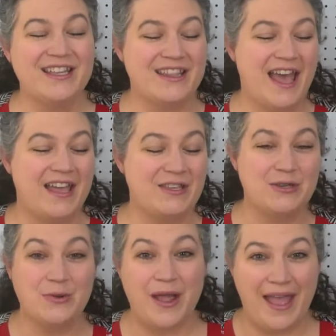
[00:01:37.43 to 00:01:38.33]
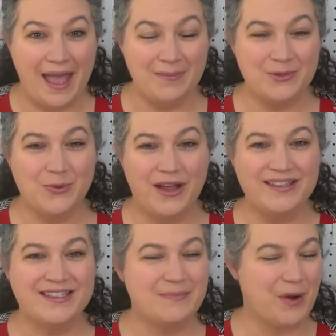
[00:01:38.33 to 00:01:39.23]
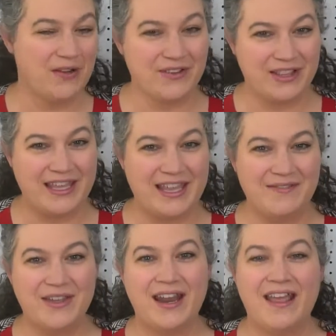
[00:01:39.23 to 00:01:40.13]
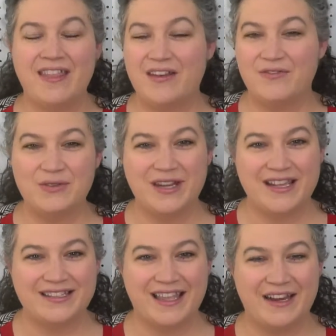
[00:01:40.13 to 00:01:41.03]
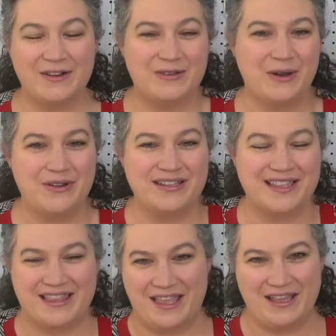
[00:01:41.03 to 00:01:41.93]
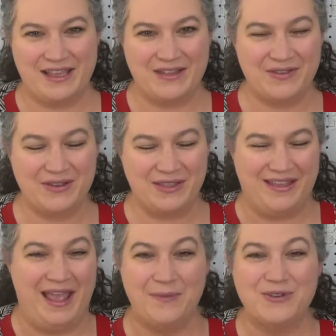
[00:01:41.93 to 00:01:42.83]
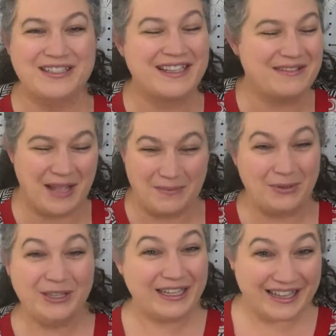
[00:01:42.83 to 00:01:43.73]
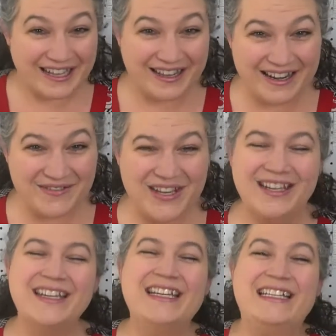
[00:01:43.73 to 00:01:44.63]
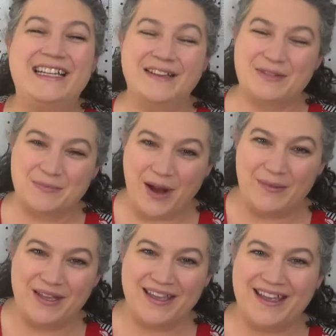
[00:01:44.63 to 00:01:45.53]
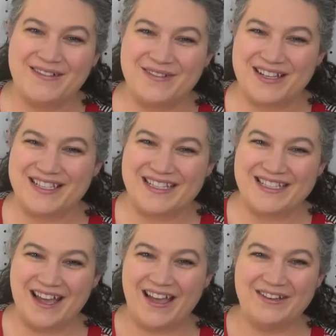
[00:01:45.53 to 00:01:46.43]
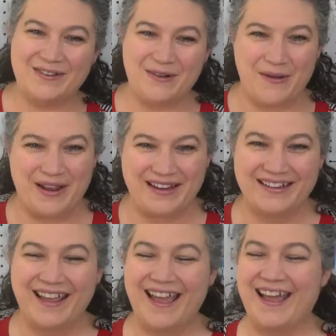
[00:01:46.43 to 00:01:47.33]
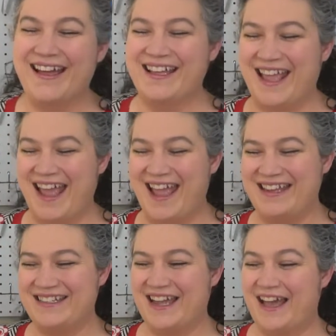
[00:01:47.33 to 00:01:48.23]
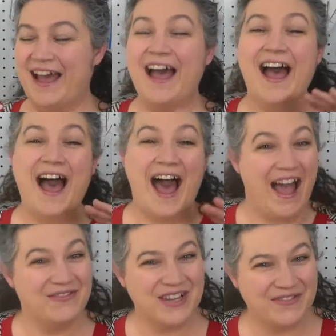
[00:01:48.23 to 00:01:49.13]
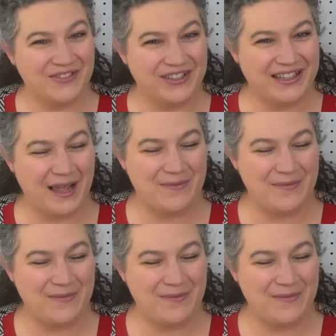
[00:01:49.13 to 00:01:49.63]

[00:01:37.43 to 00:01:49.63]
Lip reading: that you hemmed once perfectly even, and then a few days later you noticed that the hem was completely uneven? It wasn't done growing. And I've definitely